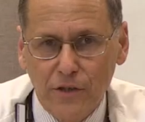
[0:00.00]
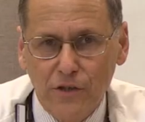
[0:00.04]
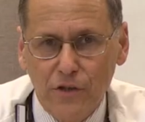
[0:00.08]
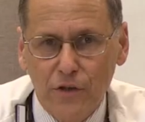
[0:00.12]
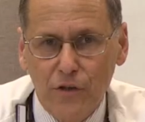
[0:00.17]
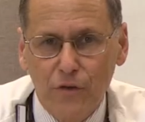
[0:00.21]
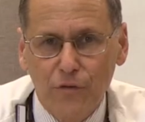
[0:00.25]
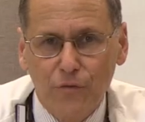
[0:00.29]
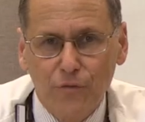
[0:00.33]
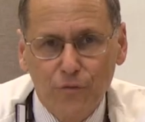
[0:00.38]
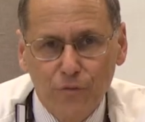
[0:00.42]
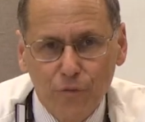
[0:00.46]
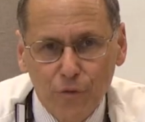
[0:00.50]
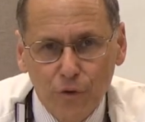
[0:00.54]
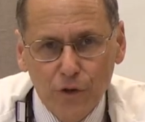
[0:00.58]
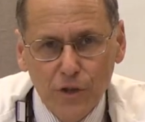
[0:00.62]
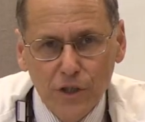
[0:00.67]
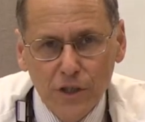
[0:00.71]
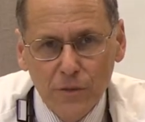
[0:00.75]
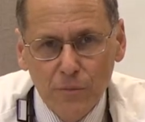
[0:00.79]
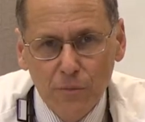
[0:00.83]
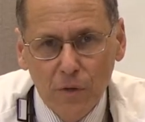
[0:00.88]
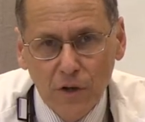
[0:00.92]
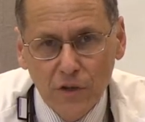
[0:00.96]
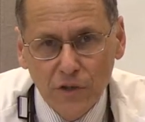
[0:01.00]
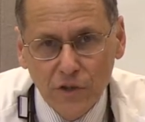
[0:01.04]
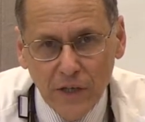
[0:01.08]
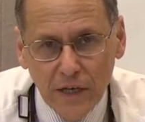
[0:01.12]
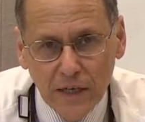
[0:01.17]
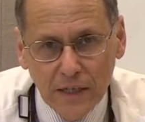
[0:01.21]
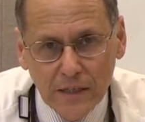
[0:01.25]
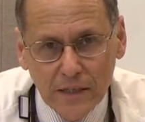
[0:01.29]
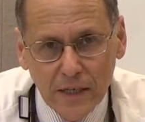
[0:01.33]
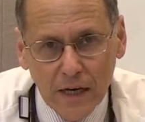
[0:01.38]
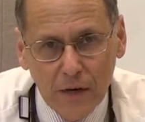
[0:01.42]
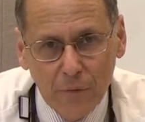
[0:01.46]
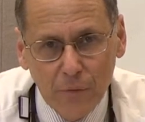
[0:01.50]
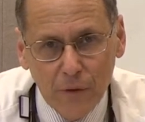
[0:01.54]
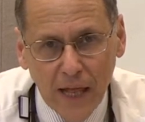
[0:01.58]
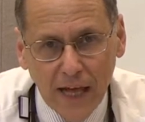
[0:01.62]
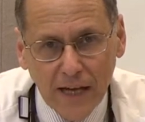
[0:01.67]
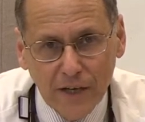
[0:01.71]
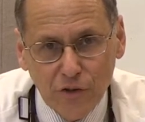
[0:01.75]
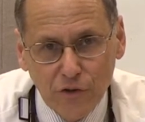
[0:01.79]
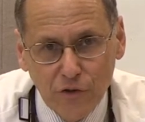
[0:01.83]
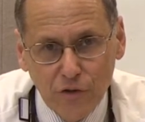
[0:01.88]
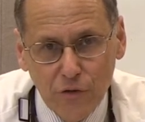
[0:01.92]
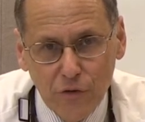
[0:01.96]
So, the first small change that I would
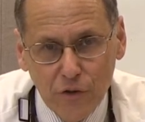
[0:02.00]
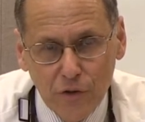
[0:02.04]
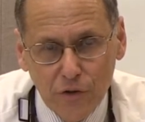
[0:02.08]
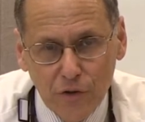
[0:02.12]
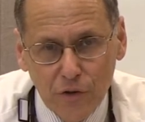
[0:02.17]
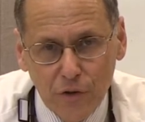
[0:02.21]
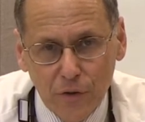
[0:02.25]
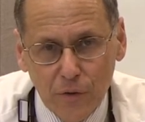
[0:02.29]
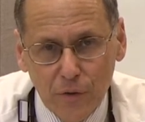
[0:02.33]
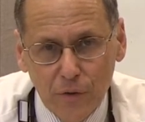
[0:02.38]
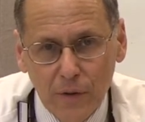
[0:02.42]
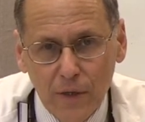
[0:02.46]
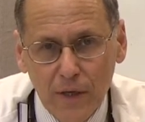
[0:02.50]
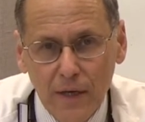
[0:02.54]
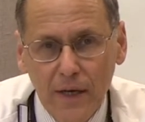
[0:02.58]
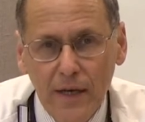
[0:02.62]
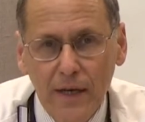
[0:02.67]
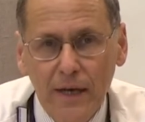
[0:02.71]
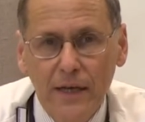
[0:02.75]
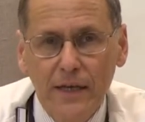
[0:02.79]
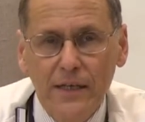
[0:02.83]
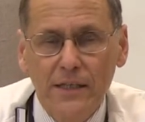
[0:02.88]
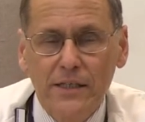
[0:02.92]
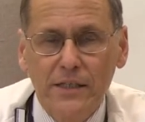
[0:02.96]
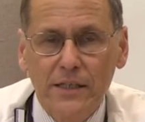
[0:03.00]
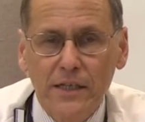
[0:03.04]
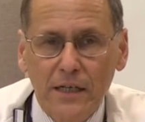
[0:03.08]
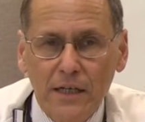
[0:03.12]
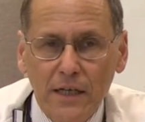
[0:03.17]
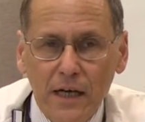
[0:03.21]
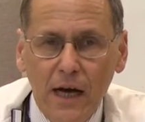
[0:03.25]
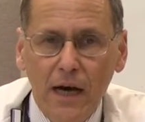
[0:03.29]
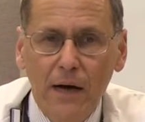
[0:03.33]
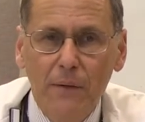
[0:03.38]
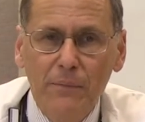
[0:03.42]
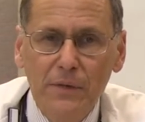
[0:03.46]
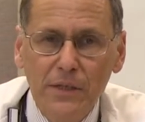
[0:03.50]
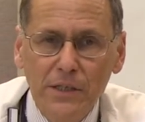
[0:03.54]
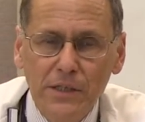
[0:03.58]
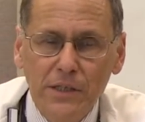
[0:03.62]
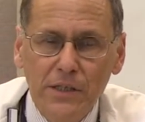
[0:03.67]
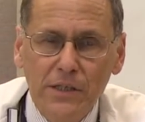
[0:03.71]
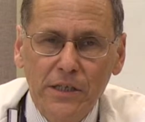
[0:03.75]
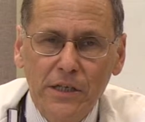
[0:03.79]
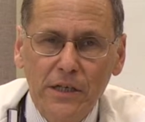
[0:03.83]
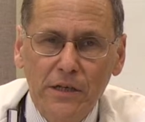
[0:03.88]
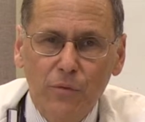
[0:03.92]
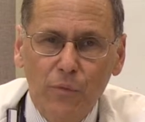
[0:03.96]
ask you to do is to come and
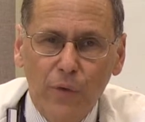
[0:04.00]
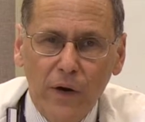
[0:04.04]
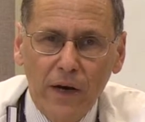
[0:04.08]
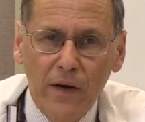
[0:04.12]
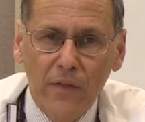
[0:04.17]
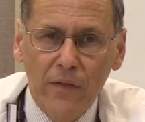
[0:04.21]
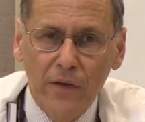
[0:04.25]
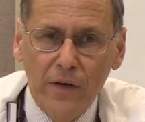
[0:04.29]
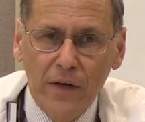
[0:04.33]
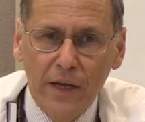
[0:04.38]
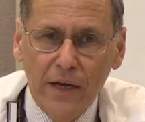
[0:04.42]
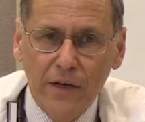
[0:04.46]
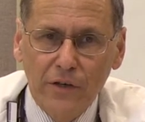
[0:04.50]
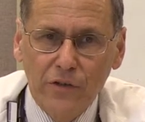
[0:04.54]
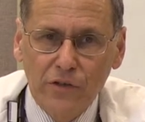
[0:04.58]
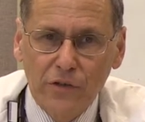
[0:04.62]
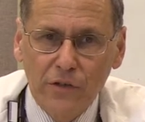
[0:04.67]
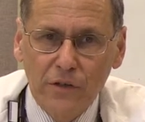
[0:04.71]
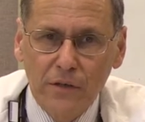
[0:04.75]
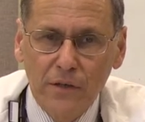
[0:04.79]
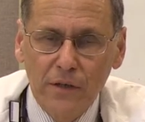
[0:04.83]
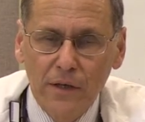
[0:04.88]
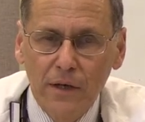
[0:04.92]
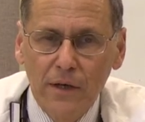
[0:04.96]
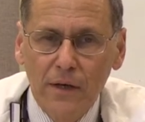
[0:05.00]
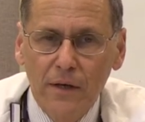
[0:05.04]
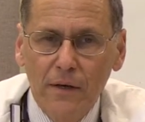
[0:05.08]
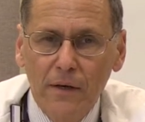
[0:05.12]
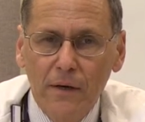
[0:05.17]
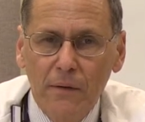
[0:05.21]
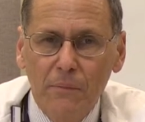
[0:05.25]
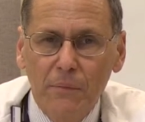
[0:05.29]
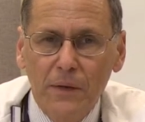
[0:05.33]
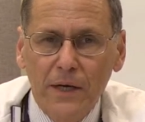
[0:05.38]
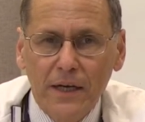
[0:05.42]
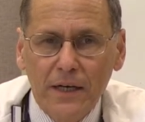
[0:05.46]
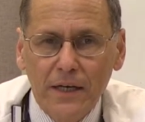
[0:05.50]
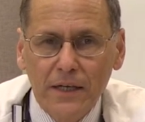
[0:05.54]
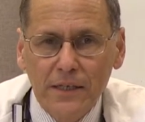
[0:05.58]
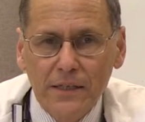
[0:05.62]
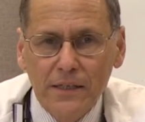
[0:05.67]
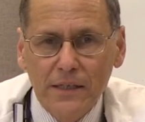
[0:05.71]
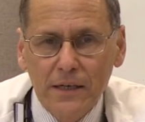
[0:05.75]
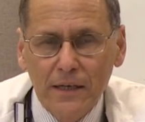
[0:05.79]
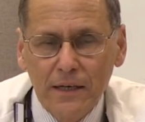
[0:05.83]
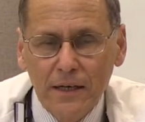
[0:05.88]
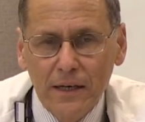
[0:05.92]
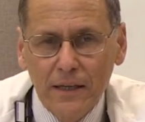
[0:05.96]
see Weight of the Nation
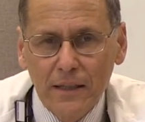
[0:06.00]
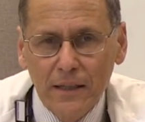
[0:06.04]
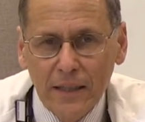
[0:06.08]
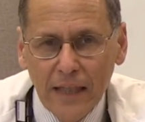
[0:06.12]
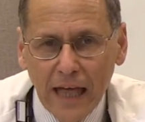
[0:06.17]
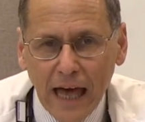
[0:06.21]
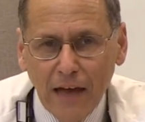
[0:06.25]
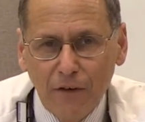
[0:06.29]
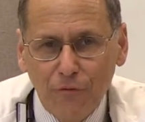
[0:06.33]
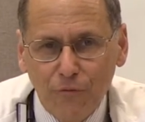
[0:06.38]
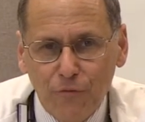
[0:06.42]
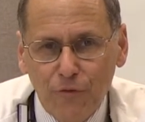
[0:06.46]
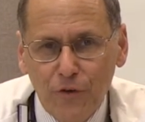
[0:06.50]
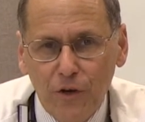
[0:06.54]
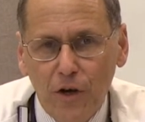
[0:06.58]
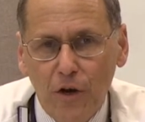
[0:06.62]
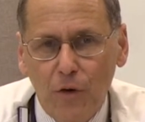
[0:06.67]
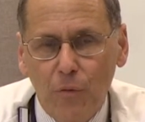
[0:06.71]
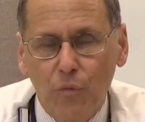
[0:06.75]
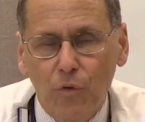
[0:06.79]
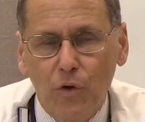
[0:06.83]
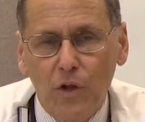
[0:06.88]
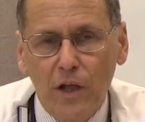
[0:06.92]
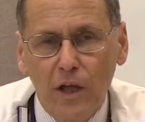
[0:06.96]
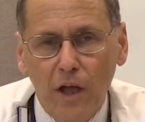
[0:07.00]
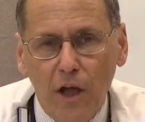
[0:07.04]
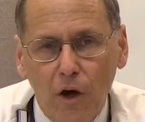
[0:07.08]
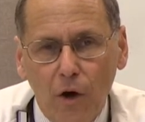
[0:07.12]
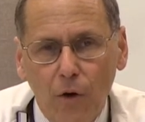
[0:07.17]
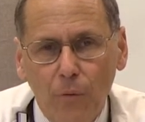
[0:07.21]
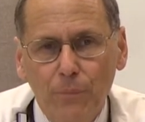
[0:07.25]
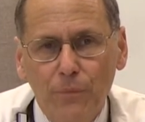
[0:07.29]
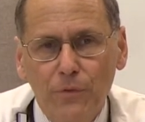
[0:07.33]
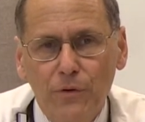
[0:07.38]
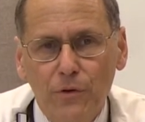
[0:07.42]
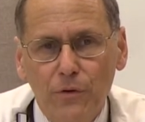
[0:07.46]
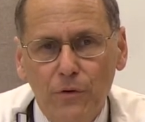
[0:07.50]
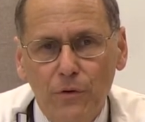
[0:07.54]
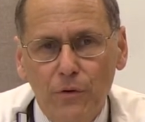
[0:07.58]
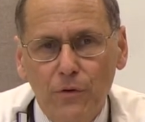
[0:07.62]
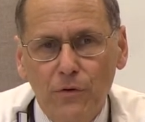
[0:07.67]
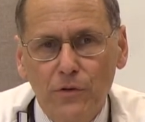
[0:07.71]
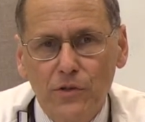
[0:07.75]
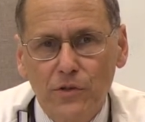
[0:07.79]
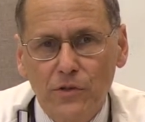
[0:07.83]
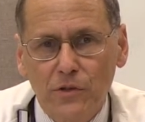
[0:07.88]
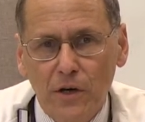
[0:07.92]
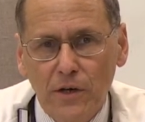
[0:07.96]
because that film will help
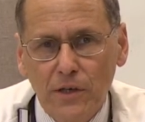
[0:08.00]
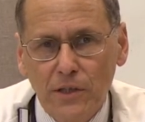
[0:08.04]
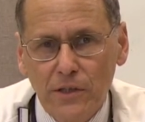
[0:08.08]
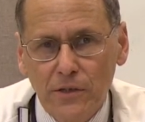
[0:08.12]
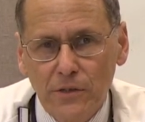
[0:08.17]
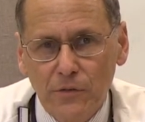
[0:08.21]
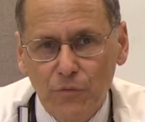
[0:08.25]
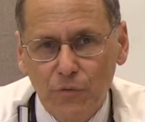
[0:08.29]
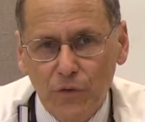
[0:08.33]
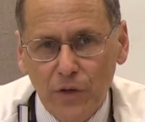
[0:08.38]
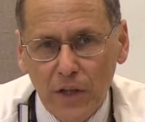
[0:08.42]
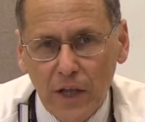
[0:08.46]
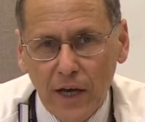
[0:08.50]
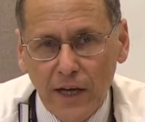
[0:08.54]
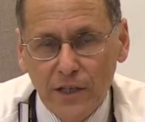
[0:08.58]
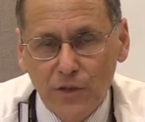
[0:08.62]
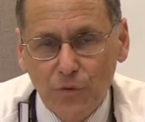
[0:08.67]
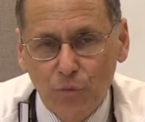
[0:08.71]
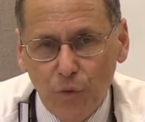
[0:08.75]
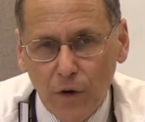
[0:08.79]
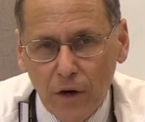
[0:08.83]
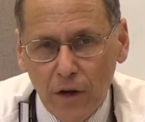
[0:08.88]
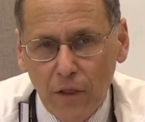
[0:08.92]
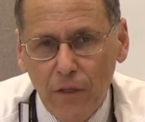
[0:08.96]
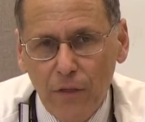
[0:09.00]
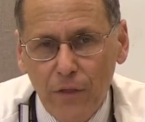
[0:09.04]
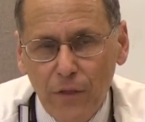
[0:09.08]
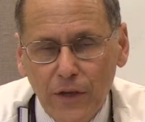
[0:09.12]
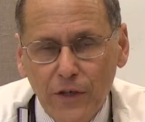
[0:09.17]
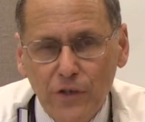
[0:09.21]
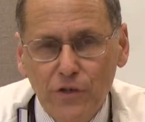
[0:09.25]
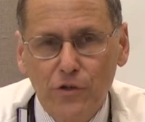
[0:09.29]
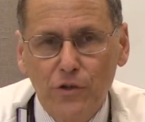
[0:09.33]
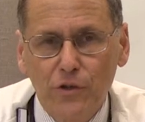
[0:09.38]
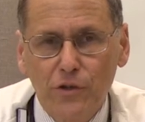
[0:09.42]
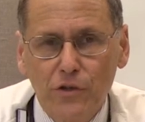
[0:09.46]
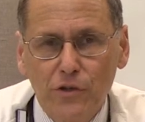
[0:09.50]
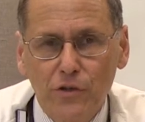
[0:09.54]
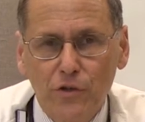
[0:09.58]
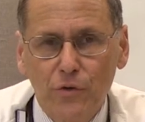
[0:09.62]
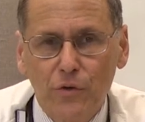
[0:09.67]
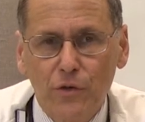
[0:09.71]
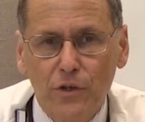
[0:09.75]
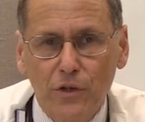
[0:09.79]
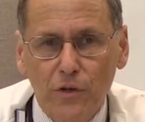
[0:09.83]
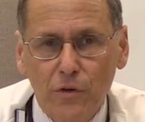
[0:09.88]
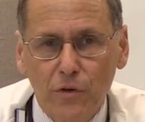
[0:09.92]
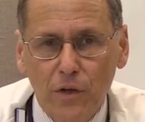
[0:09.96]
you start to realize what are the things you can
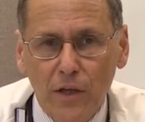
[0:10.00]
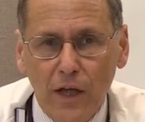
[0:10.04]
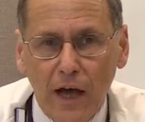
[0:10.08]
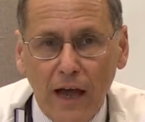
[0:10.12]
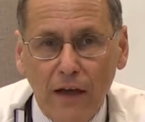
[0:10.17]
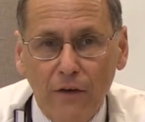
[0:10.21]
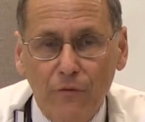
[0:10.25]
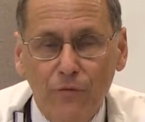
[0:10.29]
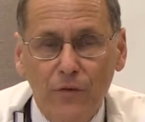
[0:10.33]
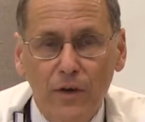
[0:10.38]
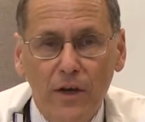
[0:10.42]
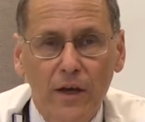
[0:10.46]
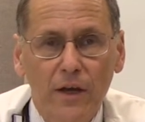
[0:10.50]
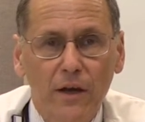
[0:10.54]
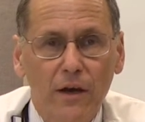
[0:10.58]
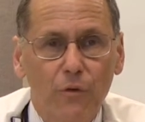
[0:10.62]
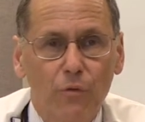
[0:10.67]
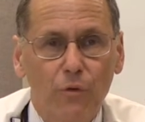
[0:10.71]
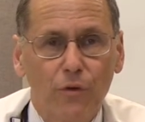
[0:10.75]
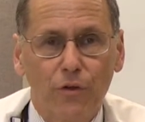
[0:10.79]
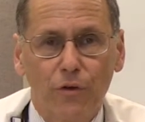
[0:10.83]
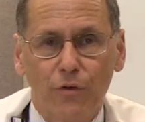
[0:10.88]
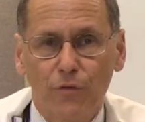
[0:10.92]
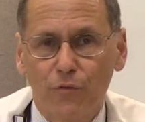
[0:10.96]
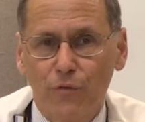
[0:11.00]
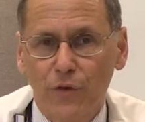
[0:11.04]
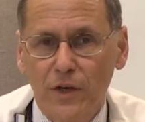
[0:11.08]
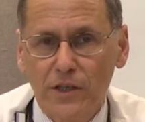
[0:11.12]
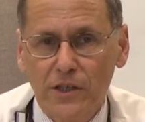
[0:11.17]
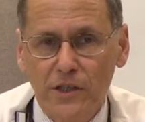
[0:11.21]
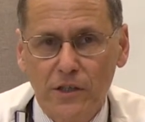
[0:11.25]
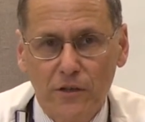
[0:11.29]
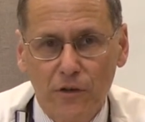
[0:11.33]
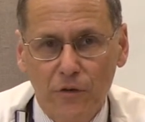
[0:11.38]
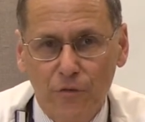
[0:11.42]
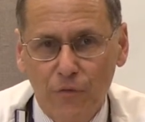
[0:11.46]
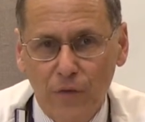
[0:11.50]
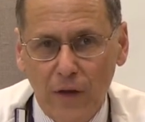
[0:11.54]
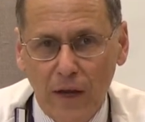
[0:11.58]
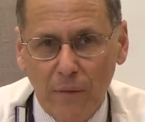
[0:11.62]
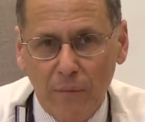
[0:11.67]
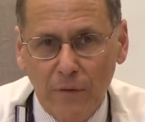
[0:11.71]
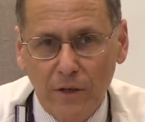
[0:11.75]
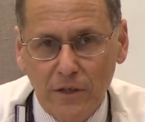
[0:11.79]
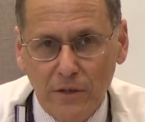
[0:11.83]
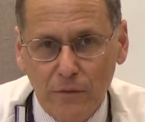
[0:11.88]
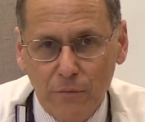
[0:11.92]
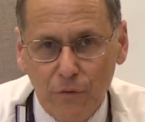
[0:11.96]
do in your life with your friends and your
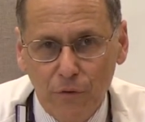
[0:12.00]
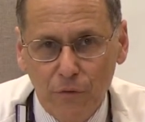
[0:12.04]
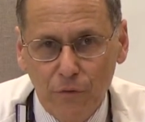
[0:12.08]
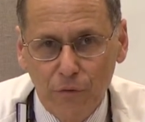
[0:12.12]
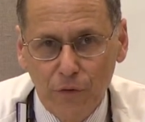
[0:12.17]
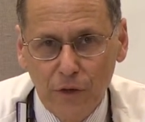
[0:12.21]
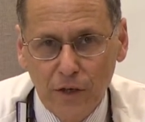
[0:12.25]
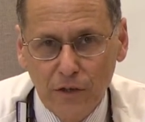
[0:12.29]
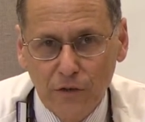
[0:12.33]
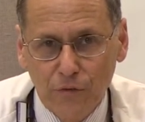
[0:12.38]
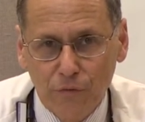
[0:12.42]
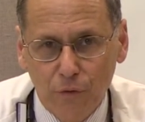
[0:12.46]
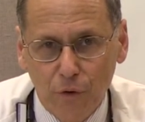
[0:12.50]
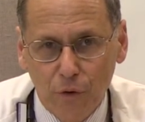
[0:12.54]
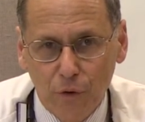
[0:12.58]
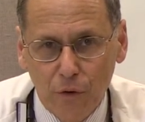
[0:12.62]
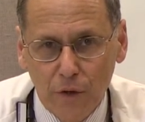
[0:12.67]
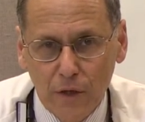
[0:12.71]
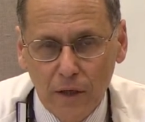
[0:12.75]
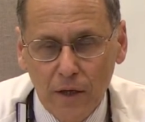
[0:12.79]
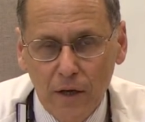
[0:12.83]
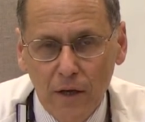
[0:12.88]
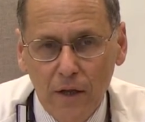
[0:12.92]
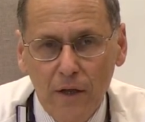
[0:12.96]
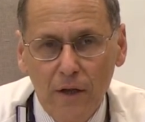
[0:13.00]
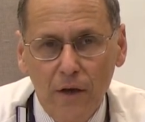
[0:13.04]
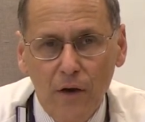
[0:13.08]
family to move things forward.